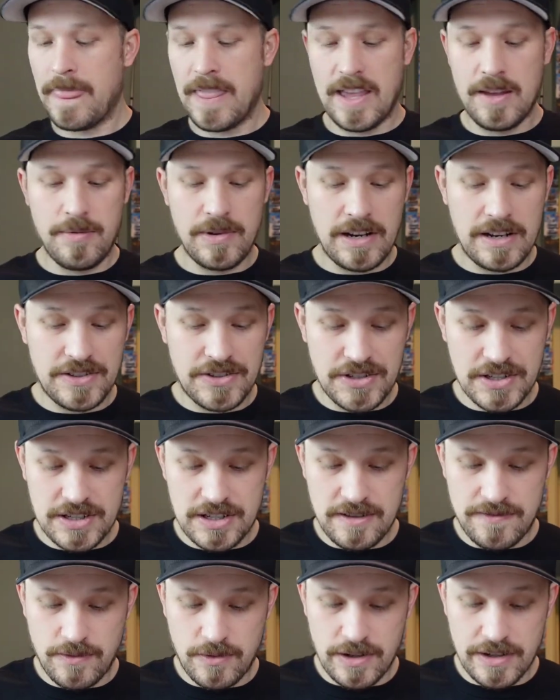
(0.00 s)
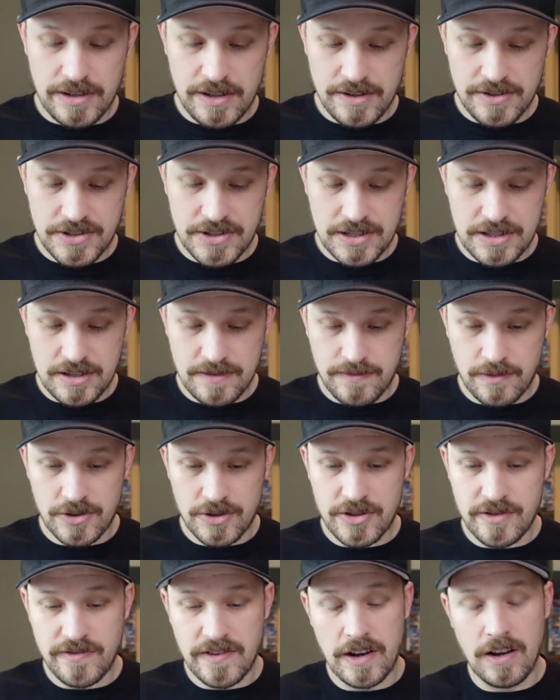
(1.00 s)
Then we got another '64
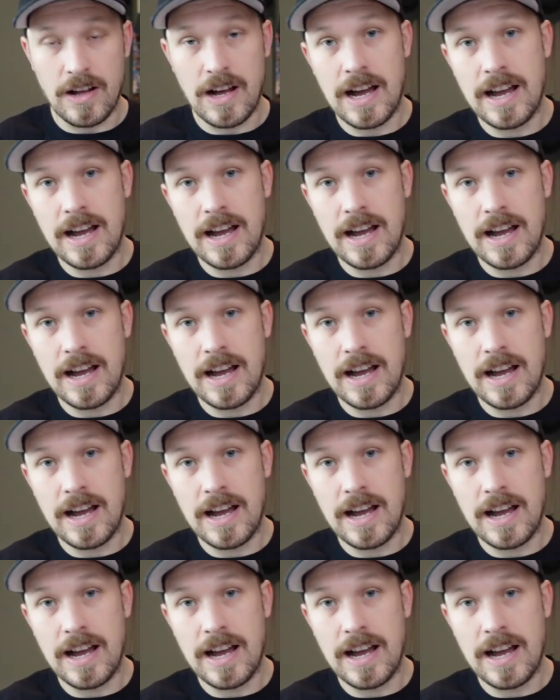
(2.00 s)
Chevelle.